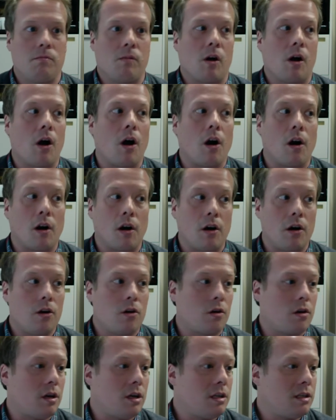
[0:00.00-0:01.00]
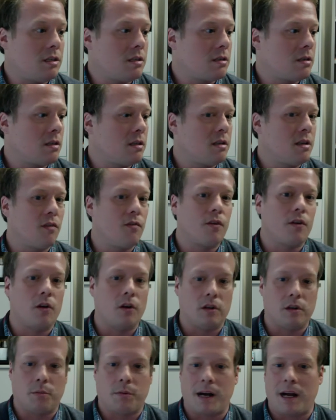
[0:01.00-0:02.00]
hard or as
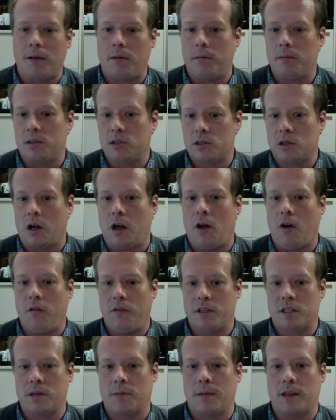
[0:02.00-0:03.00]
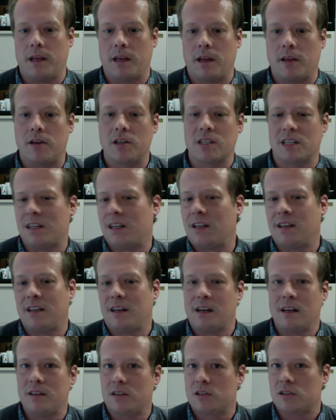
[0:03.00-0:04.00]
difficult a problem to solve as some of the others, and it
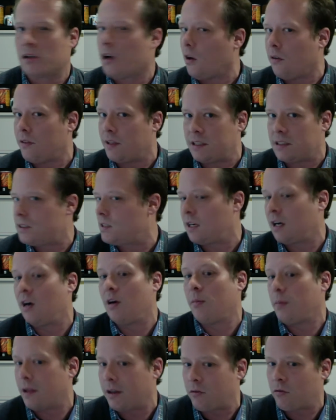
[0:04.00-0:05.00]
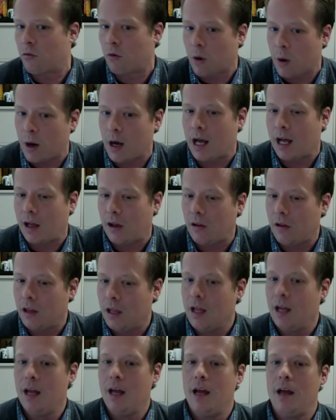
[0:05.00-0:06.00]
didn't solve it terribly well.
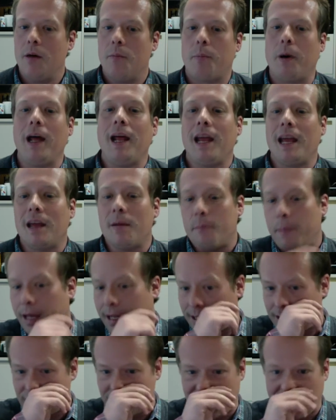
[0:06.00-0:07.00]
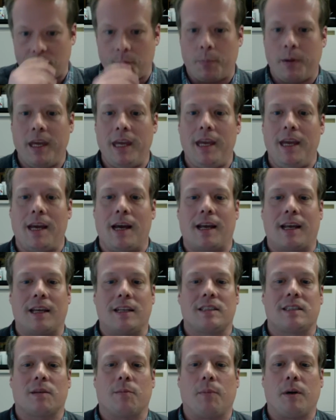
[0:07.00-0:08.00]
But it managed to compete
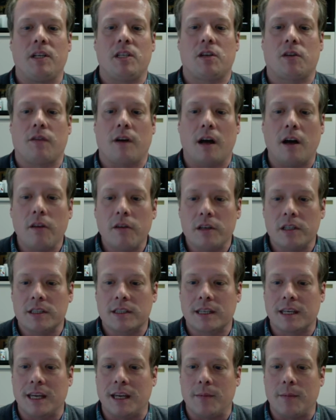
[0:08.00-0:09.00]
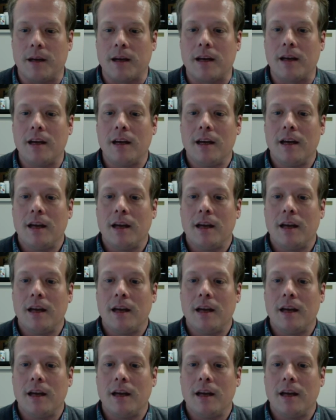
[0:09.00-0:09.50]
against a bunch of other schema